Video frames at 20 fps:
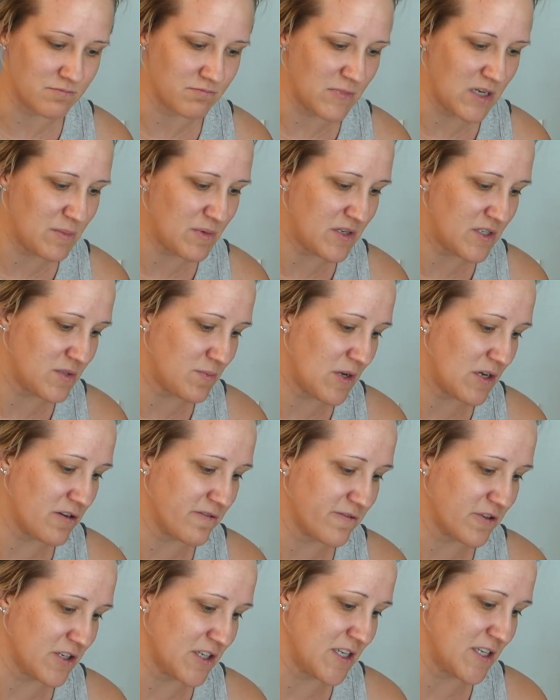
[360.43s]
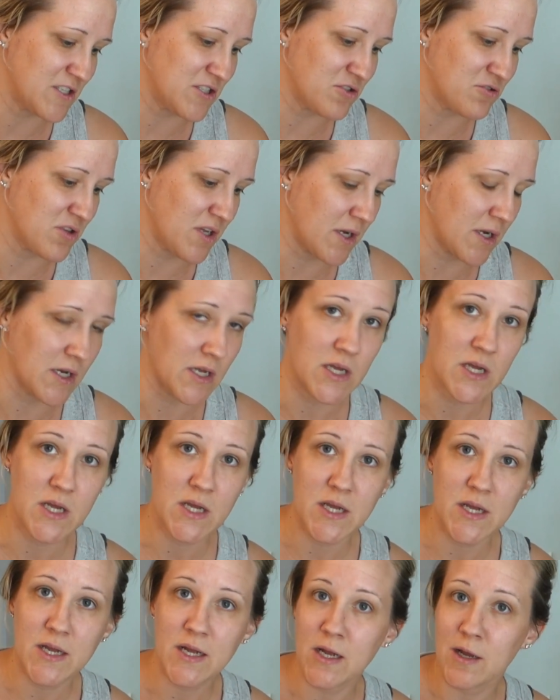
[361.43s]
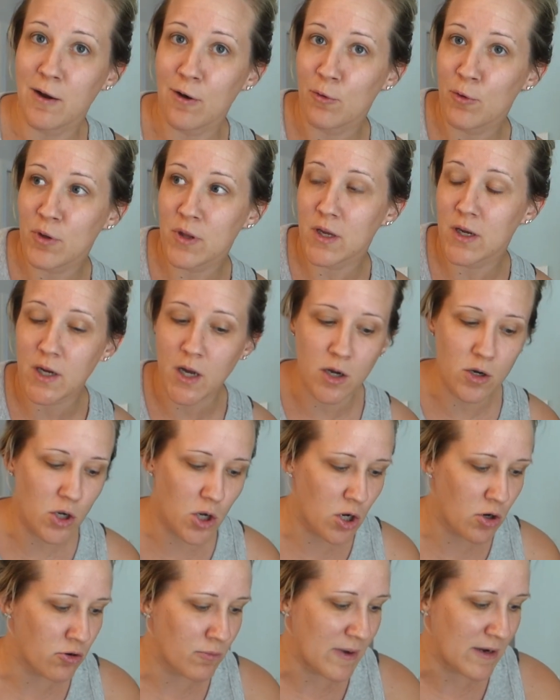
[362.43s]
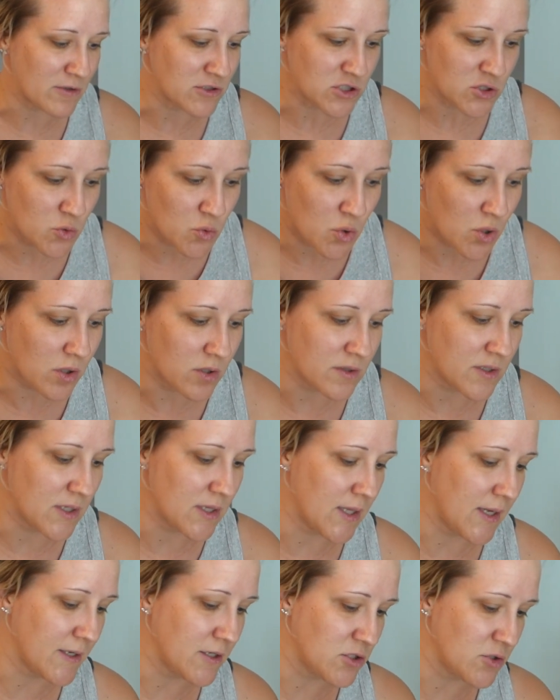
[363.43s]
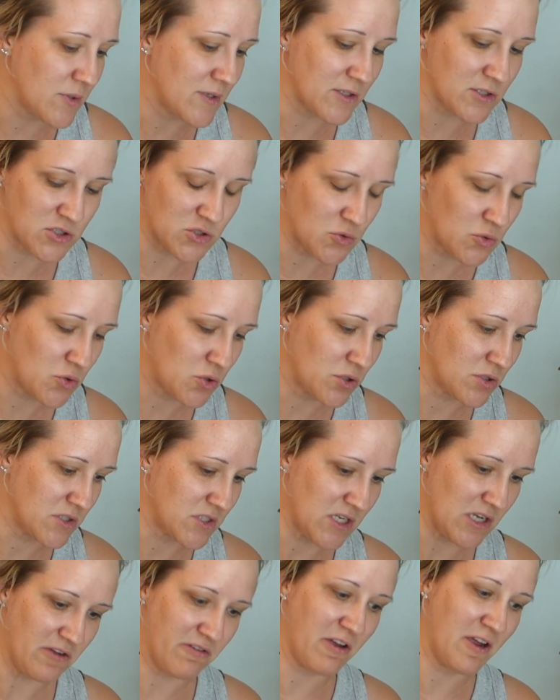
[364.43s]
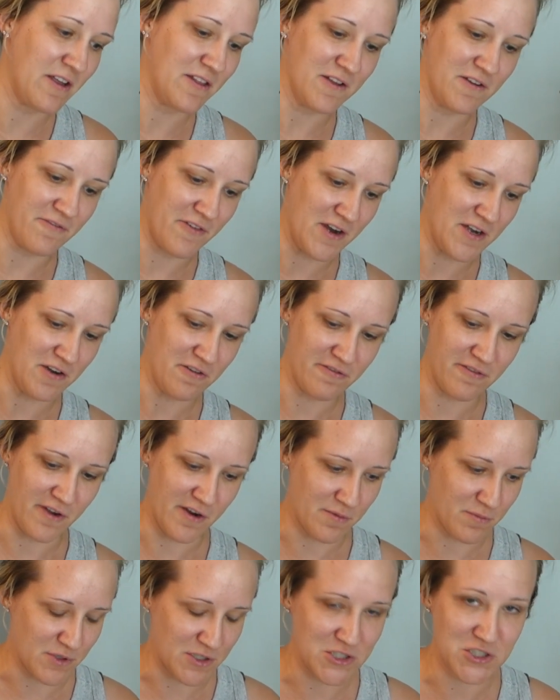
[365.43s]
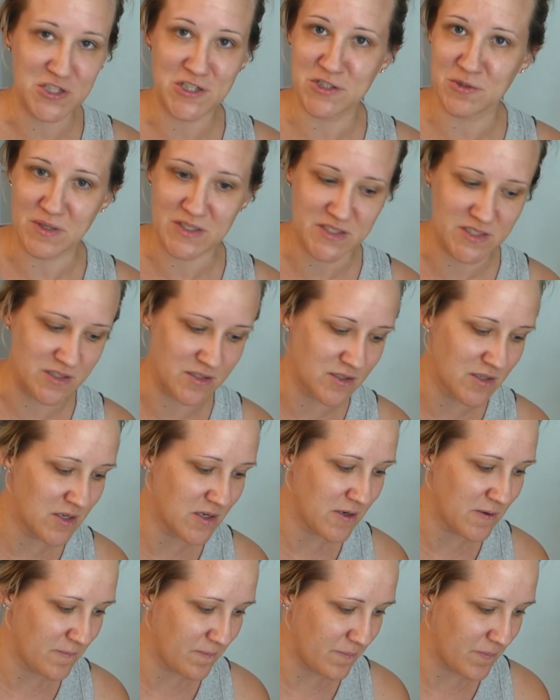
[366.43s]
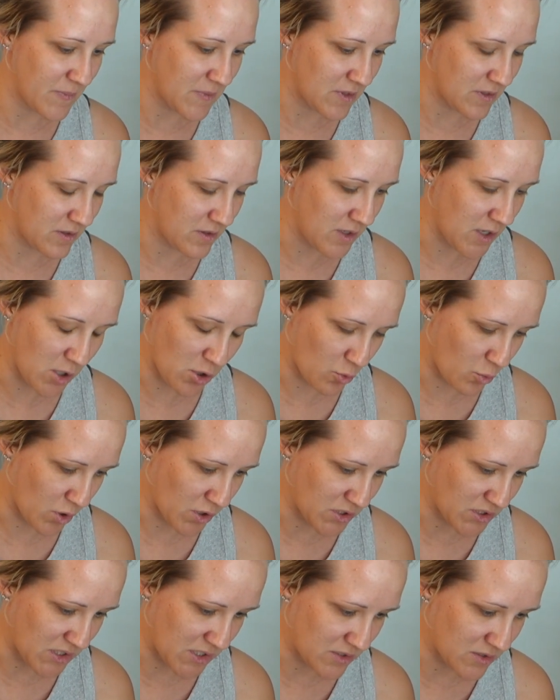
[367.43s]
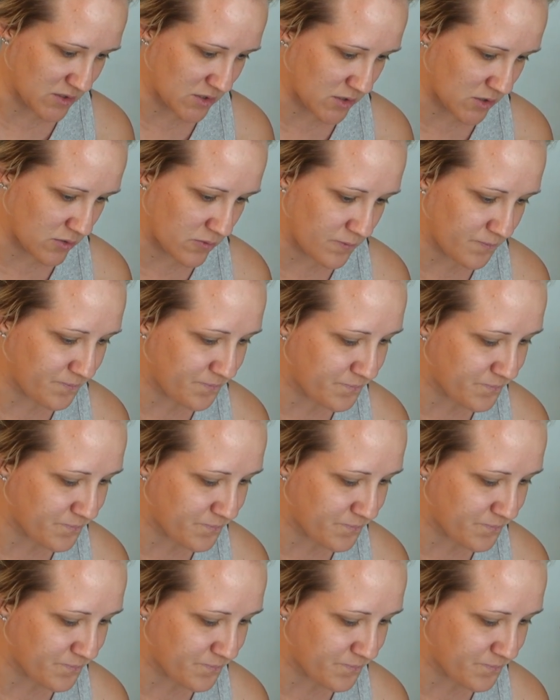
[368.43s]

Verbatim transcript: maybe it's better for kids who like are really gung-ho about school and they like doing their school and stuff and they find it fun, but she just wants to get her work done. So